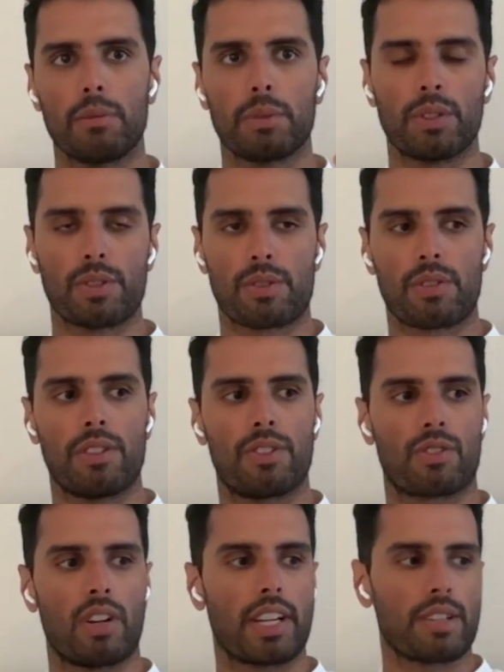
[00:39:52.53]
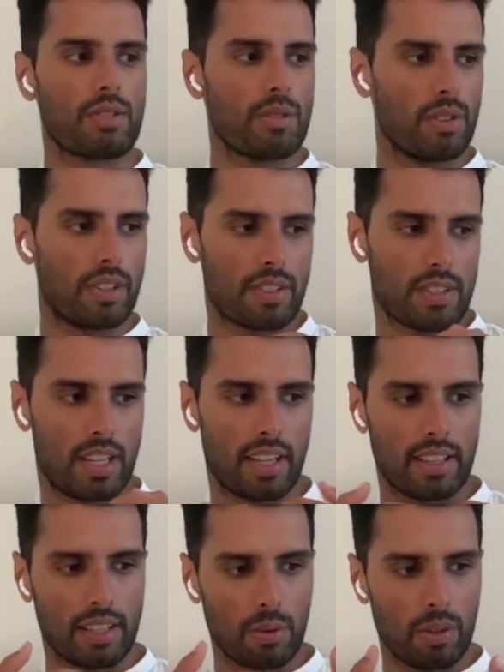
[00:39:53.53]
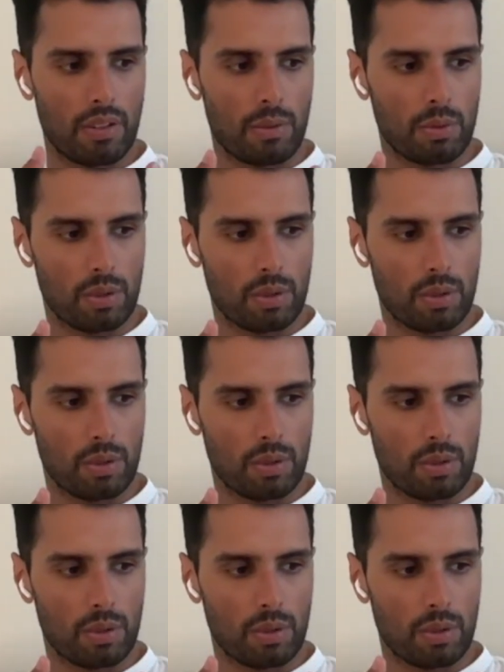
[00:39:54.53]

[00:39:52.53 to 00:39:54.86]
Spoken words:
but also you're trying to understand like what